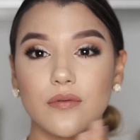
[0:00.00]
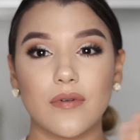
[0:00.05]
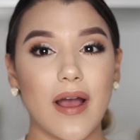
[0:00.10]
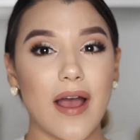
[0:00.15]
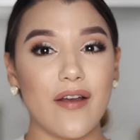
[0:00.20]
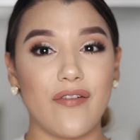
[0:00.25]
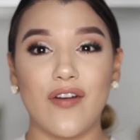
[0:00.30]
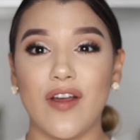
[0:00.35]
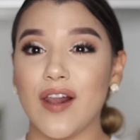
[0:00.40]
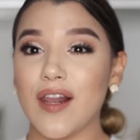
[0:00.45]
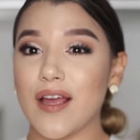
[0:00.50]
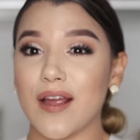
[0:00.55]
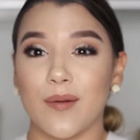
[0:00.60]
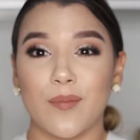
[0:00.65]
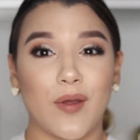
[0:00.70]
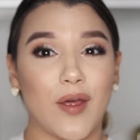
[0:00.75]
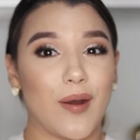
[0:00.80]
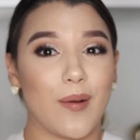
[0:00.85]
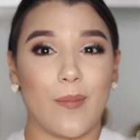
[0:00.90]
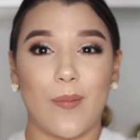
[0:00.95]
I feel like
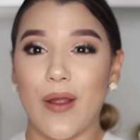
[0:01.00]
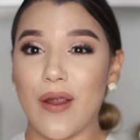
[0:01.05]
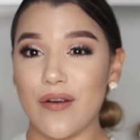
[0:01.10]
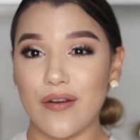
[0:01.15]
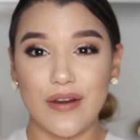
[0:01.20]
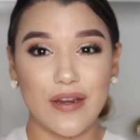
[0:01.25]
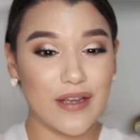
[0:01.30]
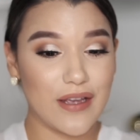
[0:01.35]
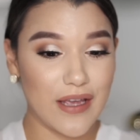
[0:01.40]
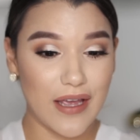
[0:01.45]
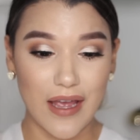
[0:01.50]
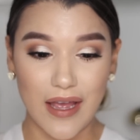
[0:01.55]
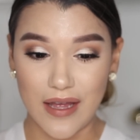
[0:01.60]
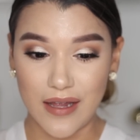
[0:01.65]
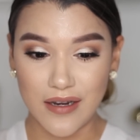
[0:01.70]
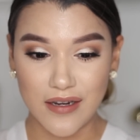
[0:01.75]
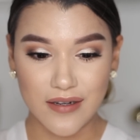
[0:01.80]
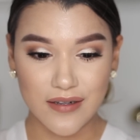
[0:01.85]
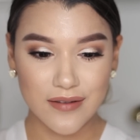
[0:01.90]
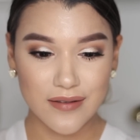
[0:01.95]
I'm getting married again.
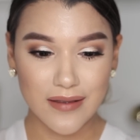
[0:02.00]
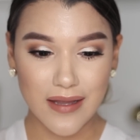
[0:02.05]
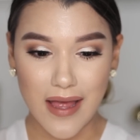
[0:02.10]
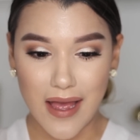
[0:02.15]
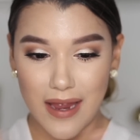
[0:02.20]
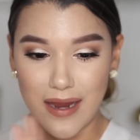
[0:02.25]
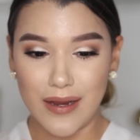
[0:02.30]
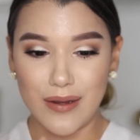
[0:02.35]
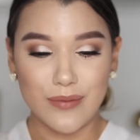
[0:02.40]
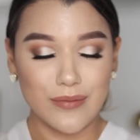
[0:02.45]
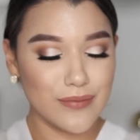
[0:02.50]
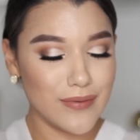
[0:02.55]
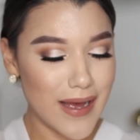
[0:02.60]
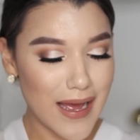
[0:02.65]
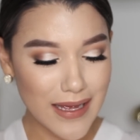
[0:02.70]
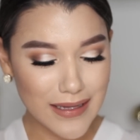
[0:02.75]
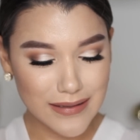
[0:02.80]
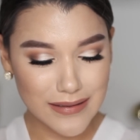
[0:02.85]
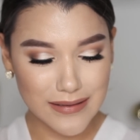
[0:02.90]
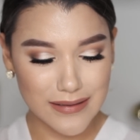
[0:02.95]
Like,
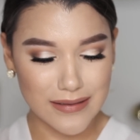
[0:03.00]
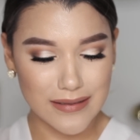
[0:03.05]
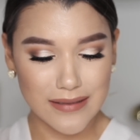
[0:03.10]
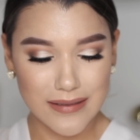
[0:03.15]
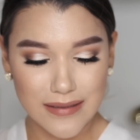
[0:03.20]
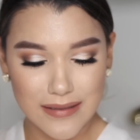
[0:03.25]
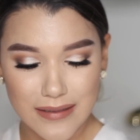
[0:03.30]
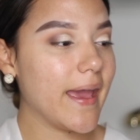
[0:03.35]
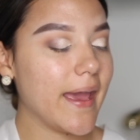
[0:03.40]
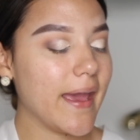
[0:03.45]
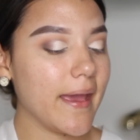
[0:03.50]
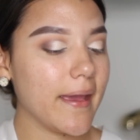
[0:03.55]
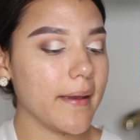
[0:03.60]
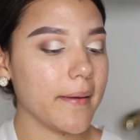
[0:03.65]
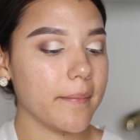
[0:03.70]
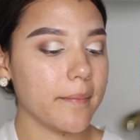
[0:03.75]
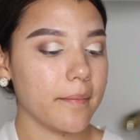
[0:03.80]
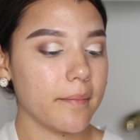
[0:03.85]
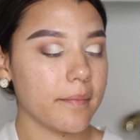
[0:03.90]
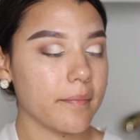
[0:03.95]
what?
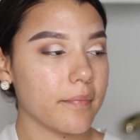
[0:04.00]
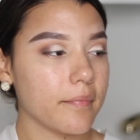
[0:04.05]
Hey!